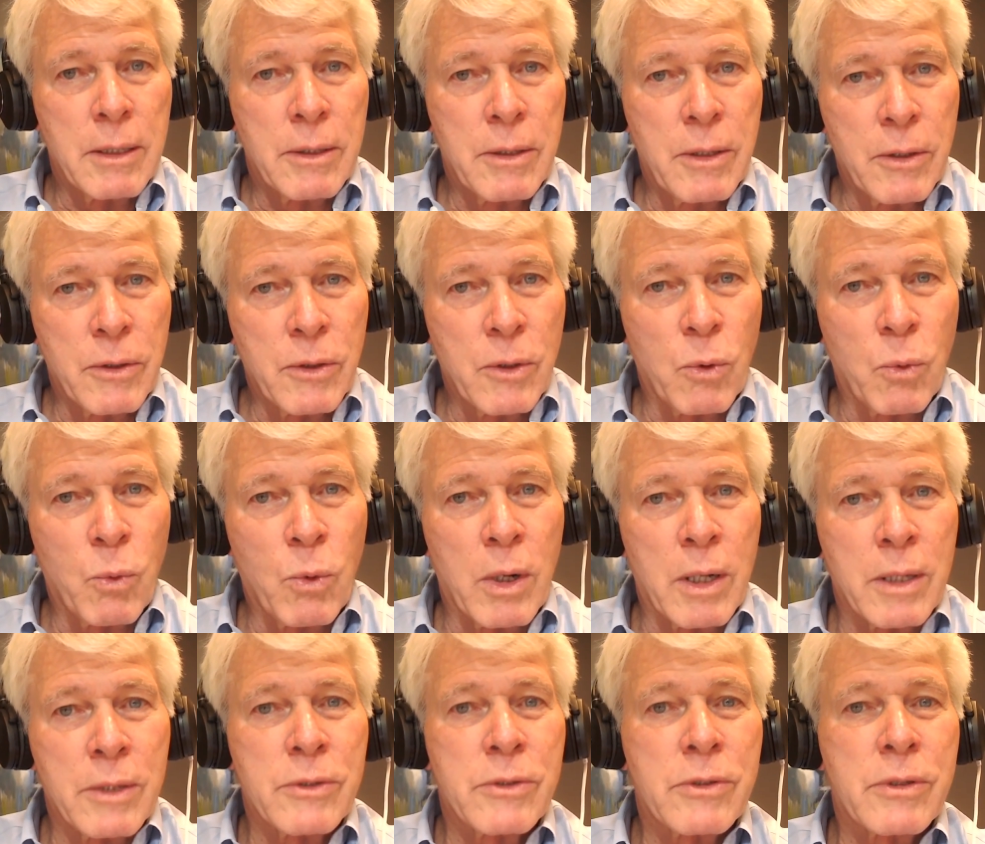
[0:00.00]
than the
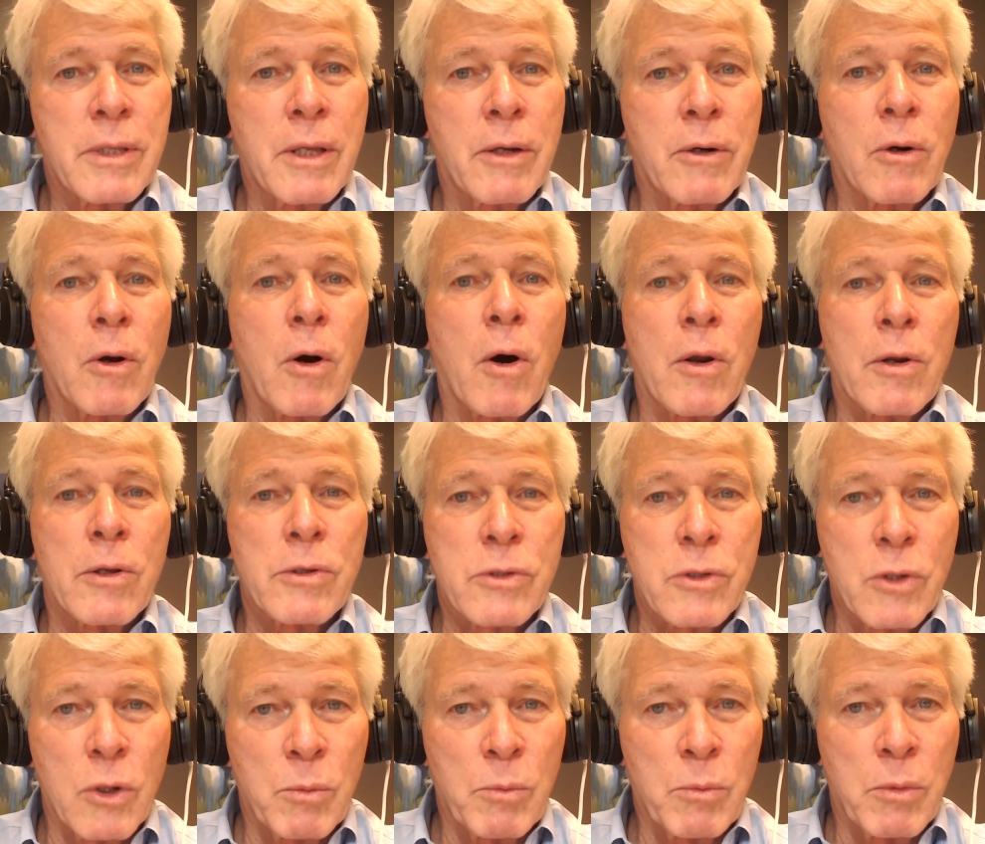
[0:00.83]
ones that are
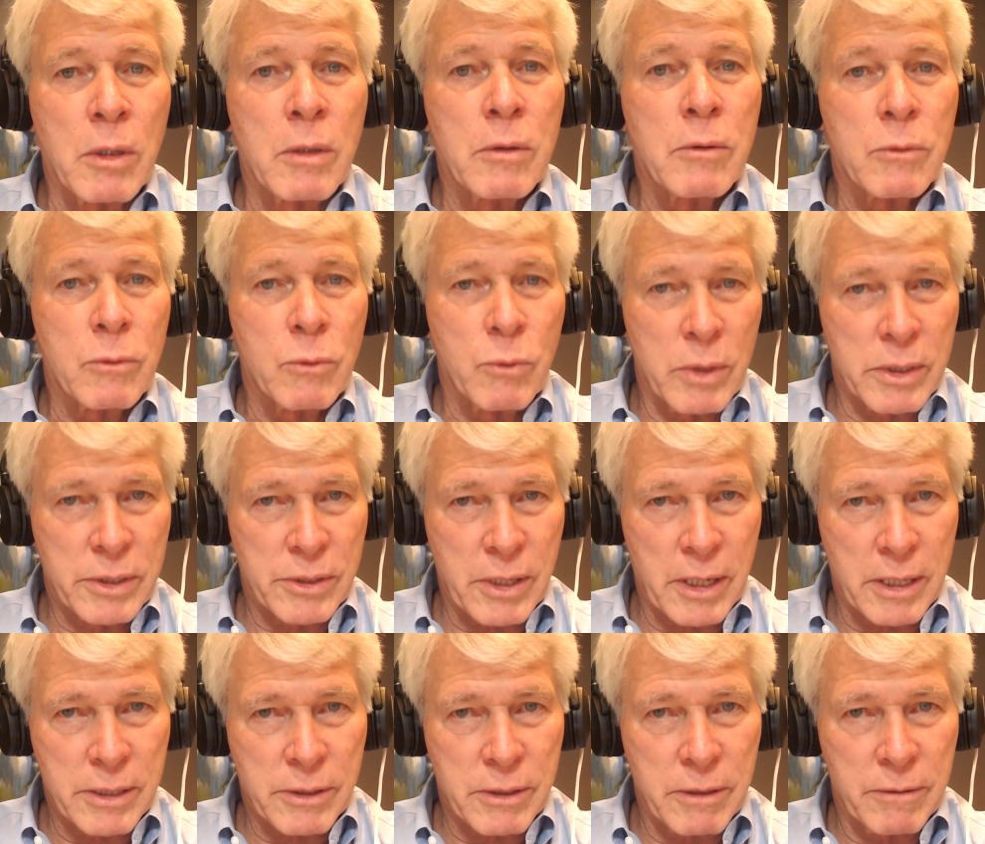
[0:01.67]
autosomal
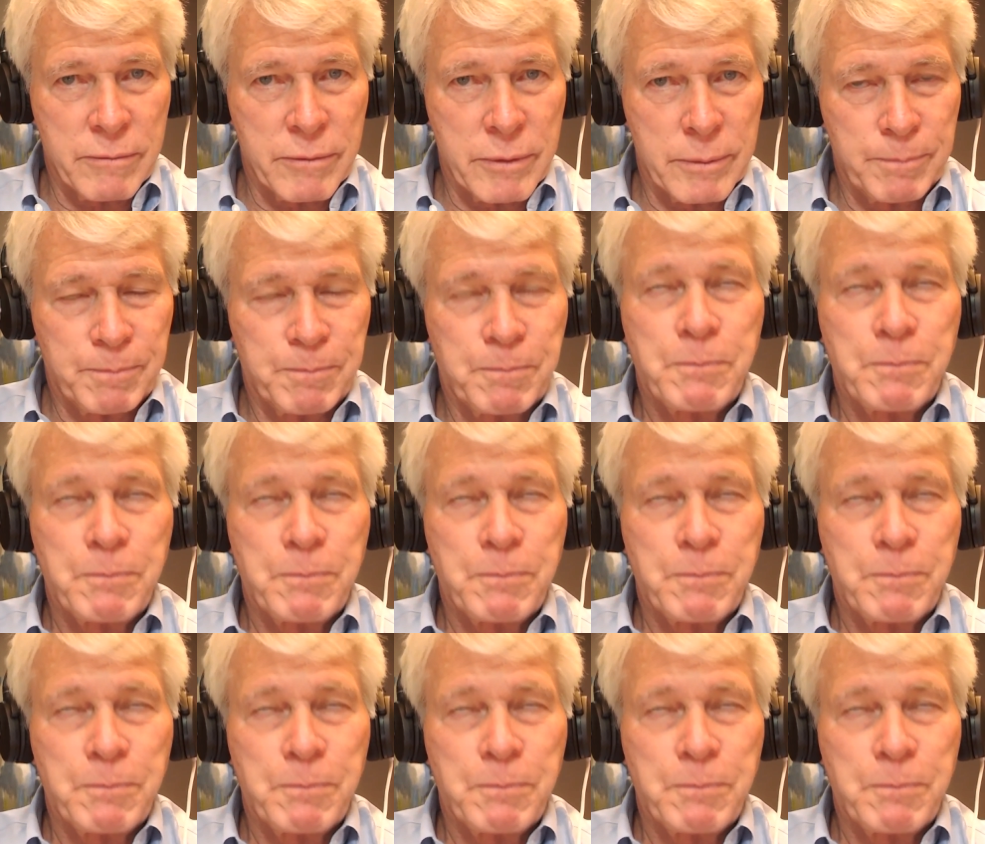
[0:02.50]
recessive.